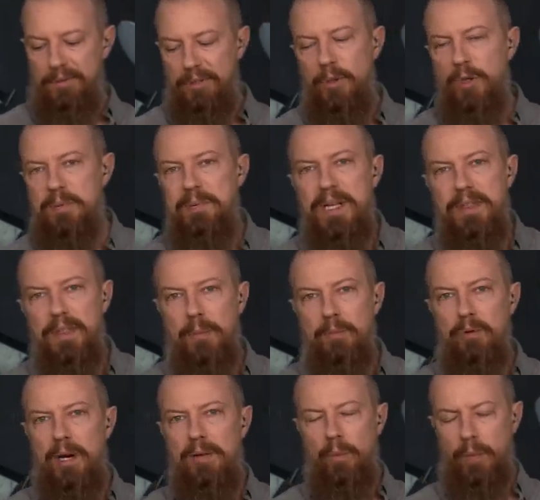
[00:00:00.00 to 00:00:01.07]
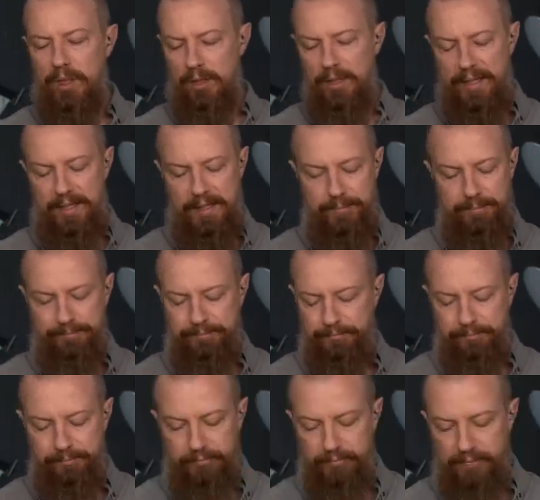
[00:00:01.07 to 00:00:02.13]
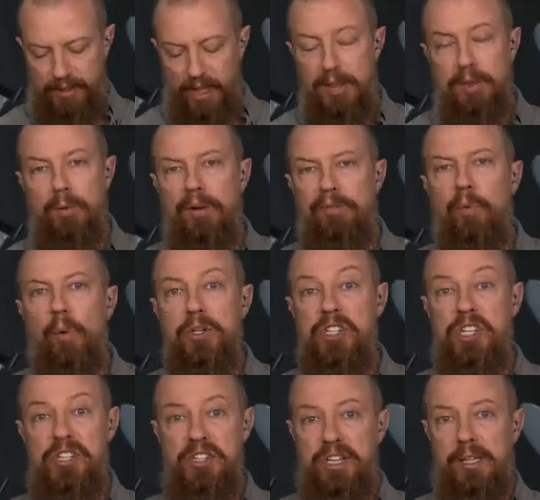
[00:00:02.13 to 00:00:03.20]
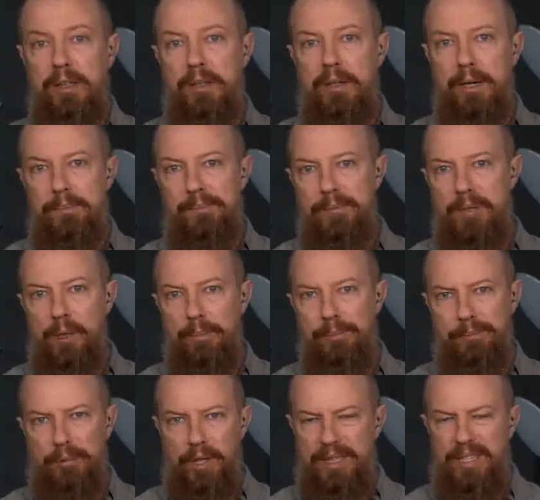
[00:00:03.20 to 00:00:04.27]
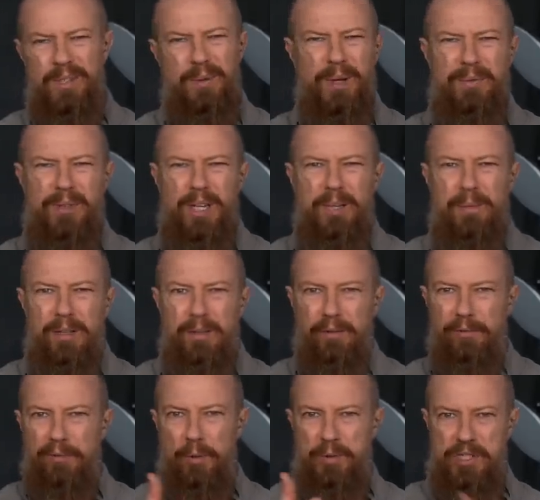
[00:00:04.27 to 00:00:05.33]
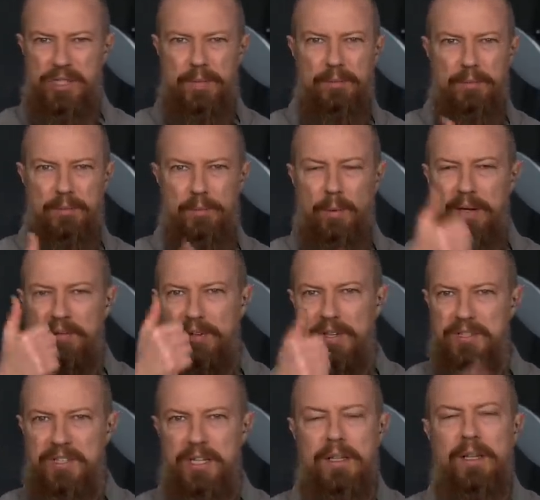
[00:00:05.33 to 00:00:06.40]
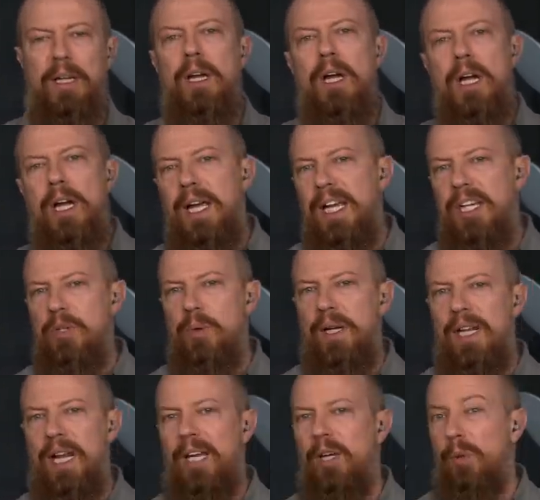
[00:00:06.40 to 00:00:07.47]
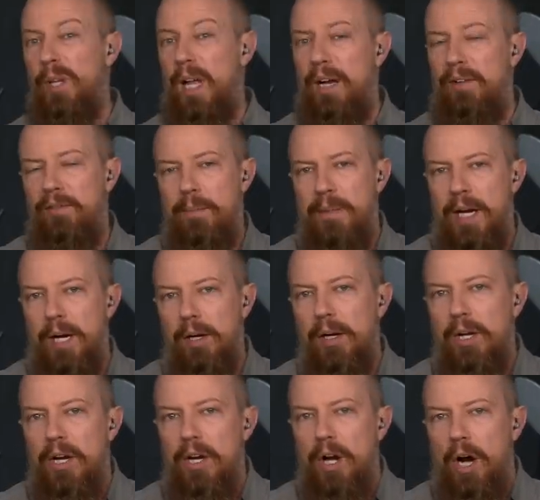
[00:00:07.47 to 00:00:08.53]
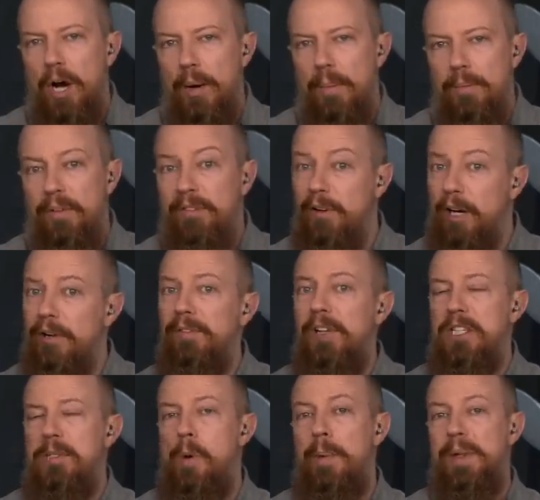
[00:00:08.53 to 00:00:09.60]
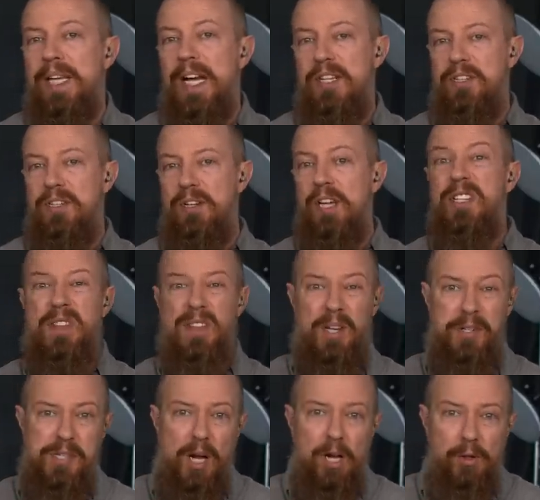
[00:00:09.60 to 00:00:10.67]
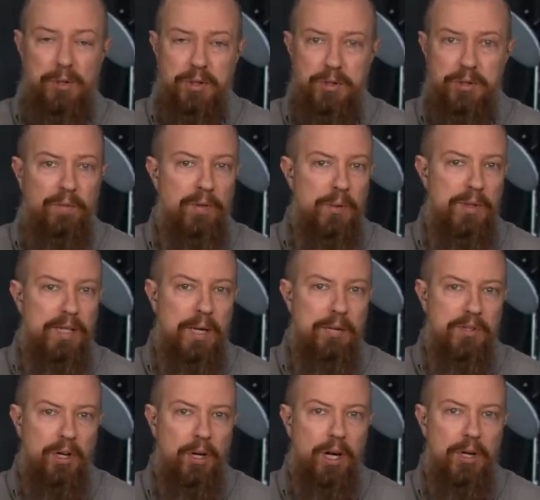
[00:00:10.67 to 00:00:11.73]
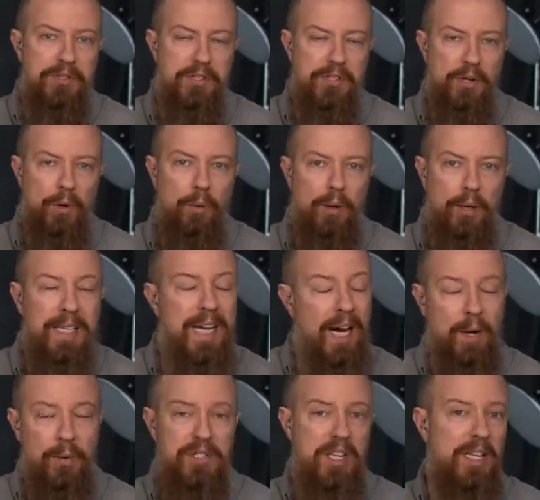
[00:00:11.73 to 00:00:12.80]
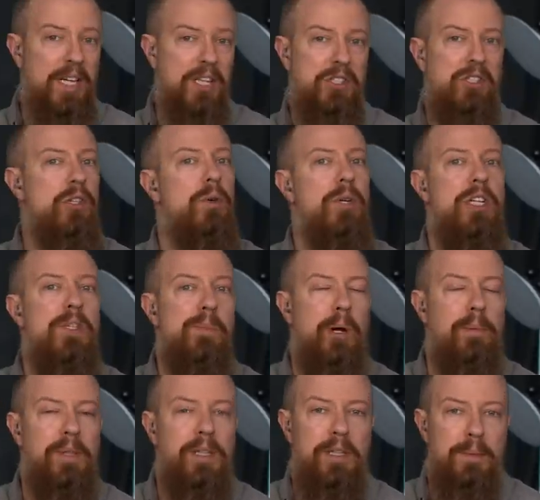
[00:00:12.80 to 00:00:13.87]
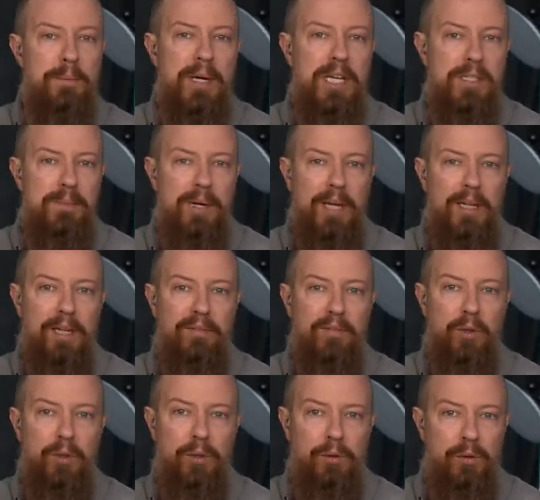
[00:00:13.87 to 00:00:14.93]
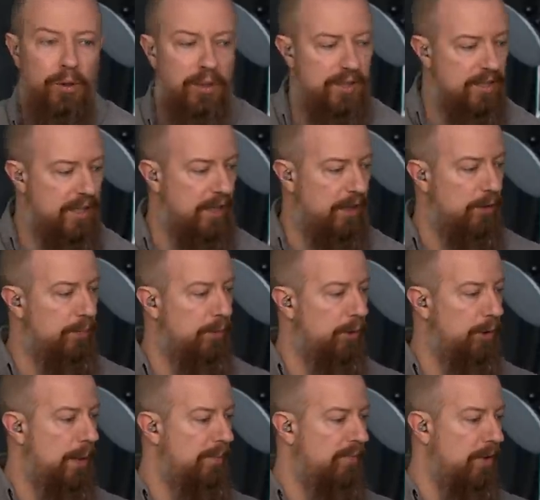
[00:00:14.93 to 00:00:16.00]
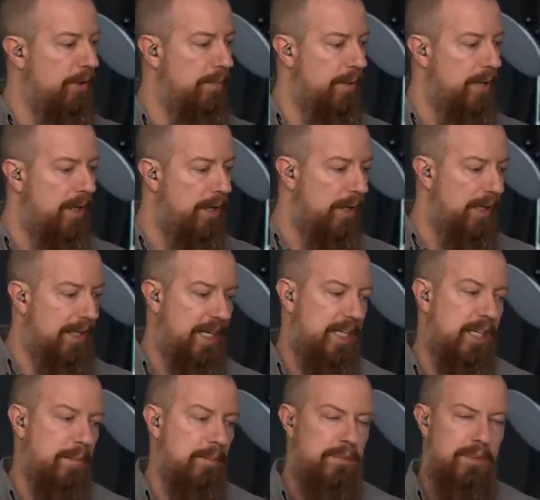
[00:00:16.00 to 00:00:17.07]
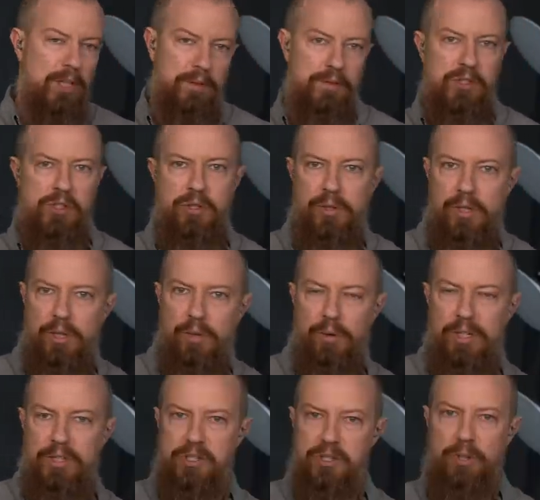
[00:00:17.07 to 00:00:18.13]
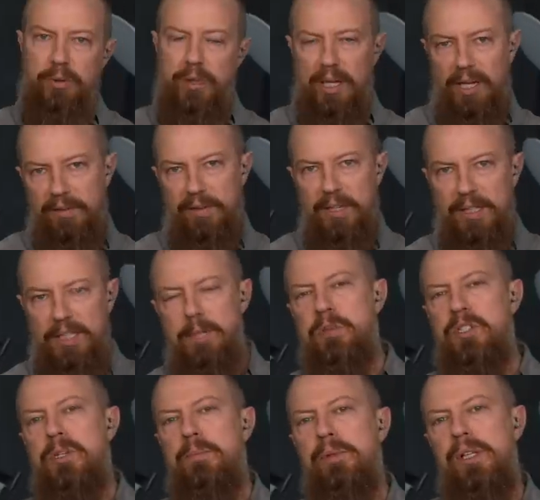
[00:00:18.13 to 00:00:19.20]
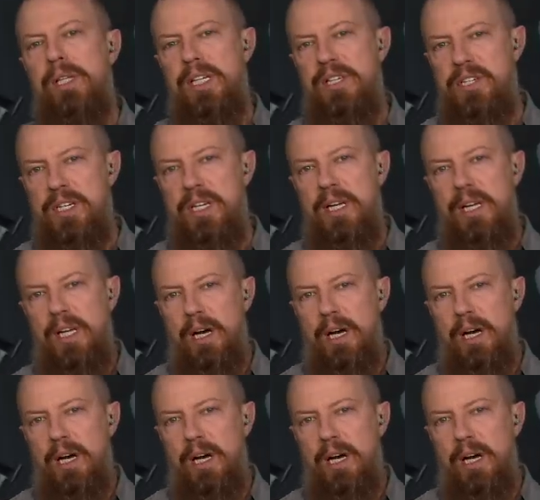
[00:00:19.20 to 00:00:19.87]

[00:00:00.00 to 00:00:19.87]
USB thumb drive, what do you call it? A, um, a, a 4G stick, um, you know, broadcast, you know what I'm talking about, little 4G Wi Fi stick thing into it and go live from there. Uh, very flexible, but that's it's $1,000, so it's over three times the cost. So yeah, I would say the X2 is probably the best bet if you're looking to take your program from an ATEM television studio and just go live, keep it simple and easy.